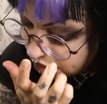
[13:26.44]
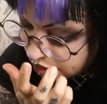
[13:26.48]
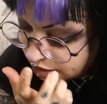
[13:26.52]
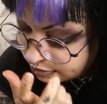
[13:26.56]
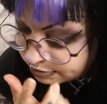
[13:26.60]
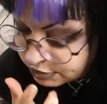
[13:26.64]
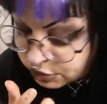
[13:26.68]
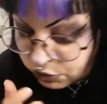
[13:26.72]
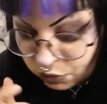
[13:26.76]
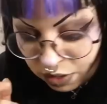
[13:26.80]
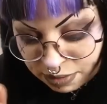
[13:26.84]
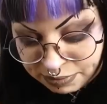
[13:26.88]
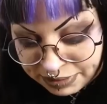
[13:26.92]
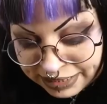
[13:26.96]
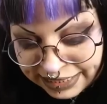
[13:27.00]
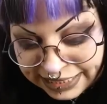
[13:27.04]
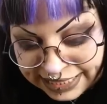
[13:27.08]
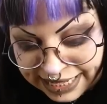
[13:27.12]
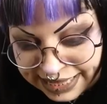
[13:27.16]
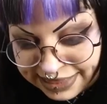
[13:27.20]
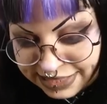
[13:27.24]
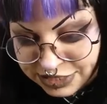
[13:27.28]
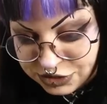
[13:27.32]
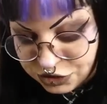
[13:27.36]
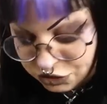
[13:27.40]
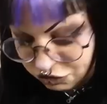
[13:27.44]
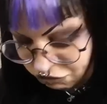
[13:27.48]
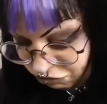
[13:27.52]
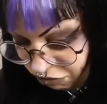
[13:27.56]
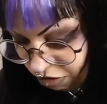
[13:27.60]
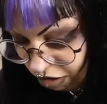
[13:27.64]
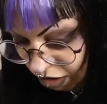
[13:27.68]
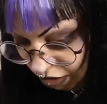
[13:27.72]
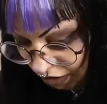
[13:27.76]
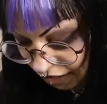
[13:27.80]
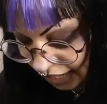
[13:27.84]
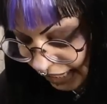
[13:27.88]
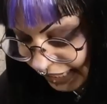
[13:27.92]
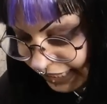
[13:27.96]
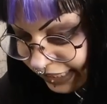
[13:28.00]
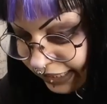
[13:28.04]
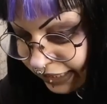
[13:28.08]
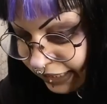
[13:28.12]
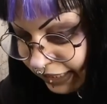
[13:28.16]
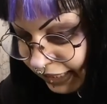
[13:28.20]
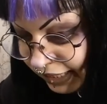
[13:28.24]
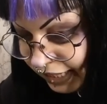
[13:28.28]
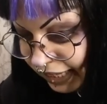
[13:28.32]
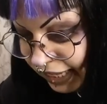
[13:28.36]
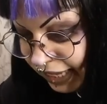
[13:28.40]
So I'm going to let this dry.
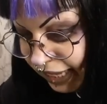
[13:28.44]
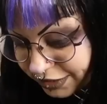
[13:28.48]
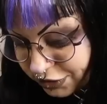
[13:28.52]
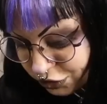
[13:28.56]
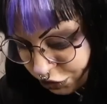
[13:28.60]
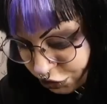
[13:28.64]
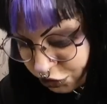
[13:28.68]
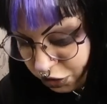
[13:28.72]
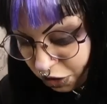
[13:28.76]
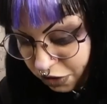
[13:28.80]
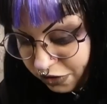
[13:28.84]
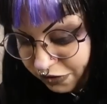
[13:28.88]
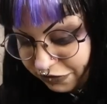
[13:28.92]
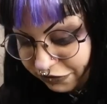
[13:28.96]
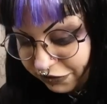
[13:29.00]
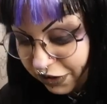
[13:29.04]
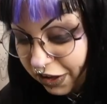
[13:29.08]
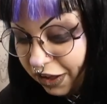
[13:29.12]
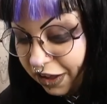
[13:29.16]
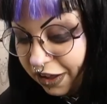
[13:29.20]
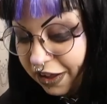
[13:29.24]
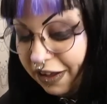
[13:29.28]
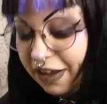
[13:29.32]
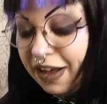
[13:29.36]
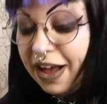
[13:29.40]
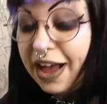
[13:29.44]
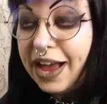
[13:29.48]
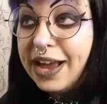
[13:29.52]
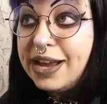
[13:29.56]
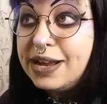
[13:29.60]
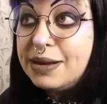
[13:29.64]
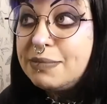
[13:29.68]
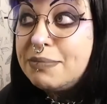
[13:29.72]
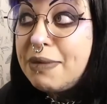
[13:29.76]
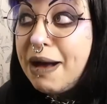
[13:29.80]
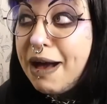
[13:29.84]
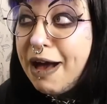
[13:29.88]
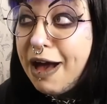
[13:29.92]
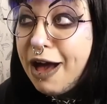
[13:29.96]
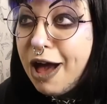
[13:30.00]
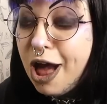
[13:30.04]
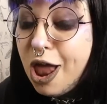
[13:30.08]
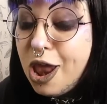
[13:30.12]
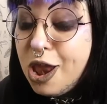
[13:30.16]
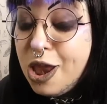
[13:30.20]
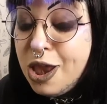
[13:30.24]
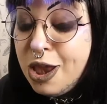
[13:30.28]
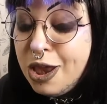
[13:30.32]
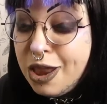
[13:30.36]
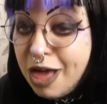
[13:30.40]
So far, I am...
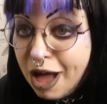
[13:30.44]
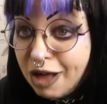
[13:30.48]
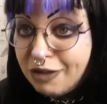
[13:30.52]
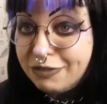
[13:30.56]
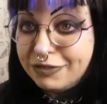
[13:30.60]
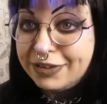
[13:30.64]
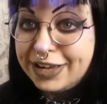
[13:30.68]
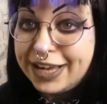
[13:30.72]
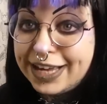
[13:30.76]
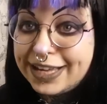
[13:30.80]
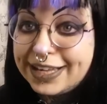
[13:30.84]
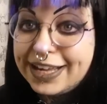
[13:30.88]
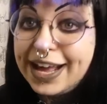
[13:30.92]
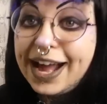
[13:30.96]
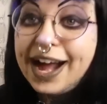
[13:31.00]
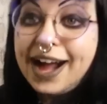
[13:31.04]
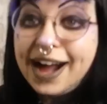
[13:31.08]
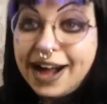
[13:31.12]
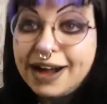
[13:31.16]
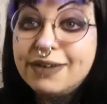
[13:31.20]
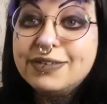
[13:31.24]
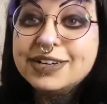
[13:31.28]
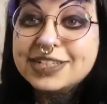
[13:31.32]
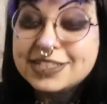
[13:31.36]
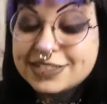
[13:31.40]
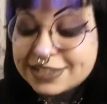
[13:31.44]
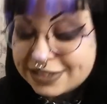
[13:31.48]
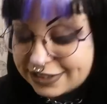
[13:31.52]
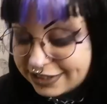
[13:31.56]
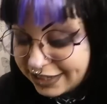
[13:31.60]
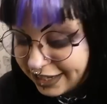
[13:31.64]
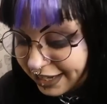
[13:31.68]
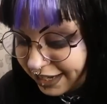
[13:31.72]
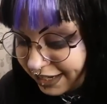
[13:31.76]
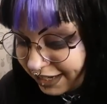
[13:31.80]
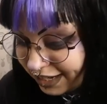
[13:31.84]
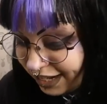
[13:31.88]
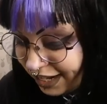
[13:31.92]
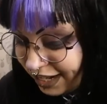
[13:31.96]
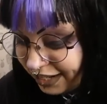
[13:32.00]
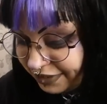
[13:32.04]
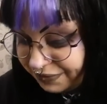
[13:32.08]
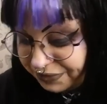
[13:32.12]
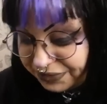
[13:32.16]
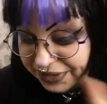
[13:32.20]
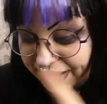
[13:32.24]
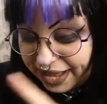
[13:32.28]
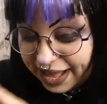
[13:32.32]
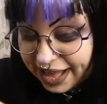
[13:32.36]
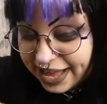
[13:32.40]
loving how it's looking,
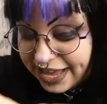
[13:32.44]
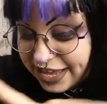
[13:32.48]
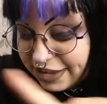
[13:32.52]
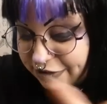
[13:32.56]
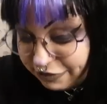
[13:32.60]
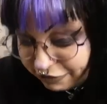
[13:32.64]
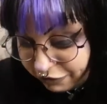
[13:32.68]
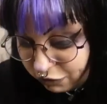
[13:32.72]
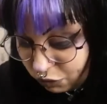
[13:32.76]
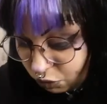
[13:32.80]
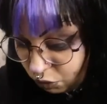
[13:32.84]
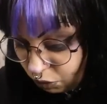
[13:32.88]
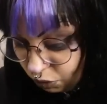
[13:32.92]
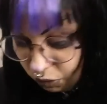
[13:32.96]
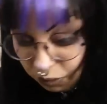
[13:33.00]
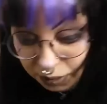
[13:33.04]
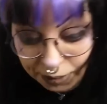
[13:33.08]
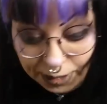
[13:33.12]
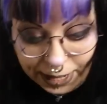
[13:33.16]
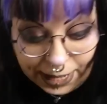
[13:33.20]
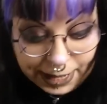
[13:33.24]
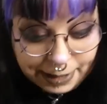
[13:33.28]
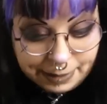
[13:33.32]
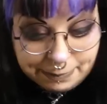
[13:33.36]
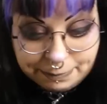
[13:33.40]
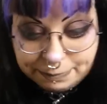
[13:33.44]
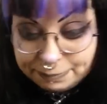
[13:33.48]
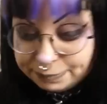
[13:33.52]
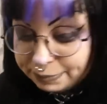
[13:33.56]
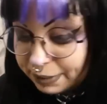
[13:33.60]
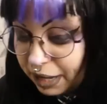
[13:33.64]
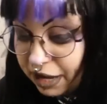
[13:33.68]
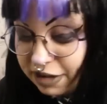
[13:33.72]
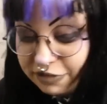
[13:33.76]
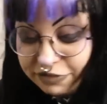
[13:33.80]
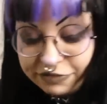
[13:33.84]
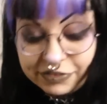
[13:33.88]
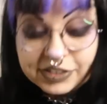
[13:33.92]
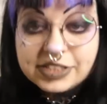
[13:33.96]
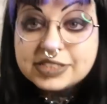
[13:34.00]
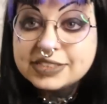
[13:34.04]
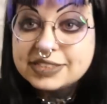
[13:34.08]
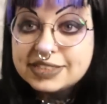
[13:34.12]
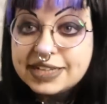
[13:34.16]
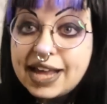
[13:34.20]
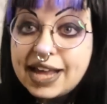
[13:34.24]
and the A4, I filled an